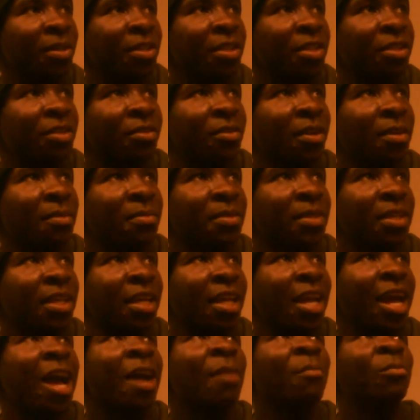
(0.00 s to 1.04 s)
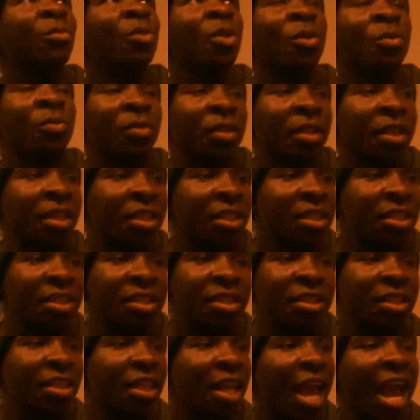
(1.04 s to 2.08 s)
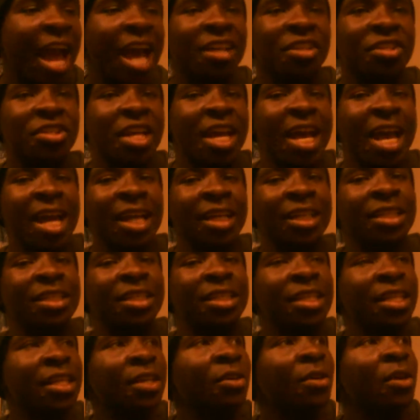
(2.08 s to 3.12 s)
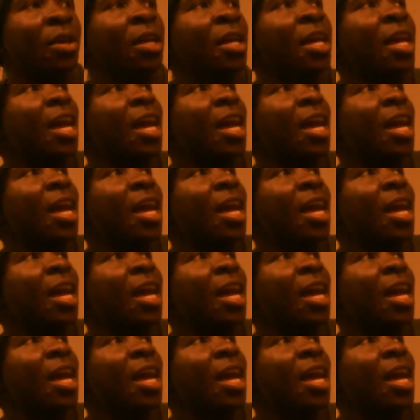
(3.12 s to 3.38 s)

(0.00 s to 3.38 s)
Instagram saying I'm lonely. Hashtag single.